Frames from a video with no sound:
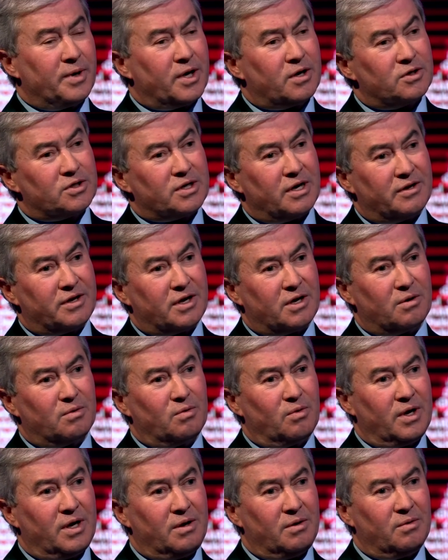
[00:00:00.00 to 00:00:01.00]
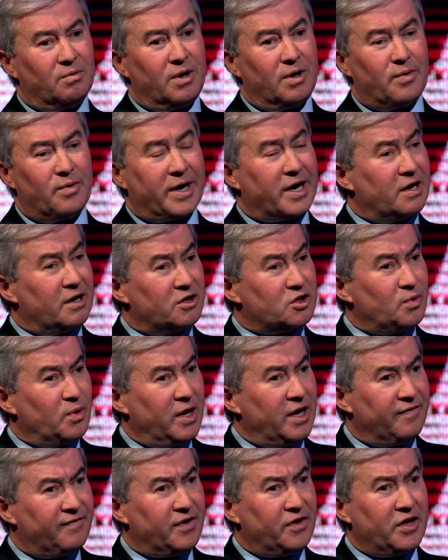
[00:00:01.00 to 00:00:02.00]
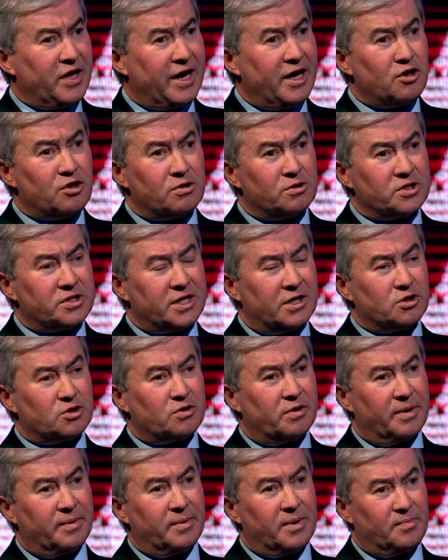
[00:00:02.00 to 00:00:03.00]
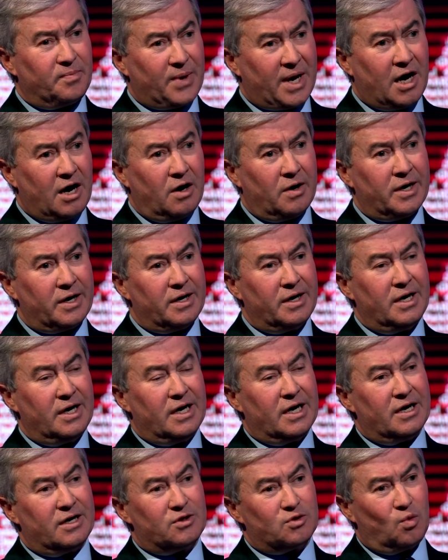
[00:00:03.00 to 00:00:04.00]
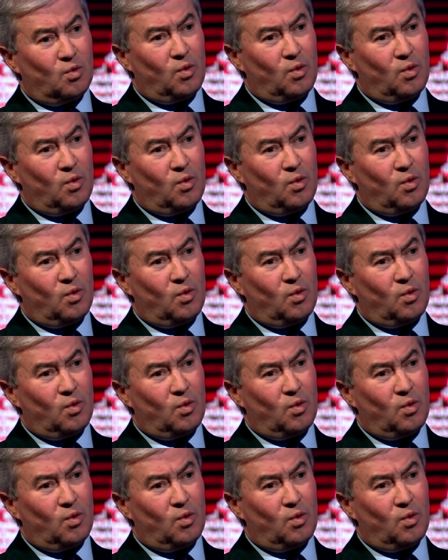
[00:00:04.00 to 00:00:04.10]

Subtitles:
because I think we recognise we live in the Asian century. I mean, power and